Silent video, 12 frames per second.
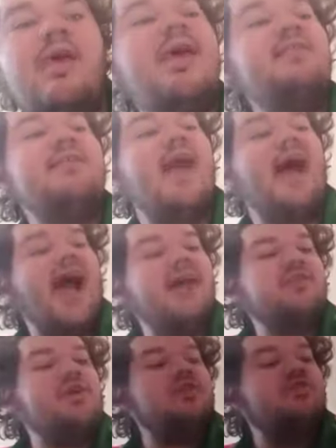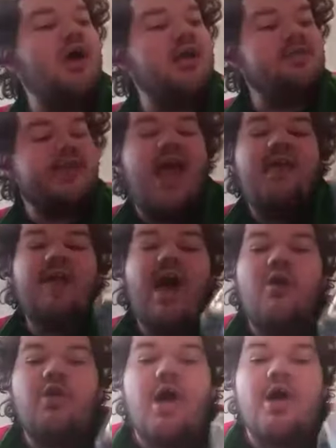this actually just came
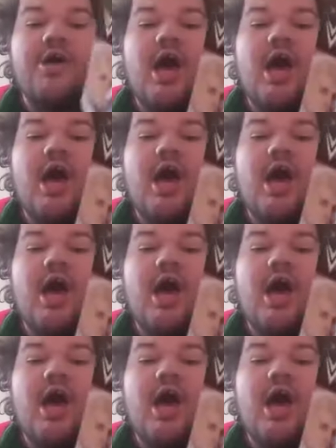out a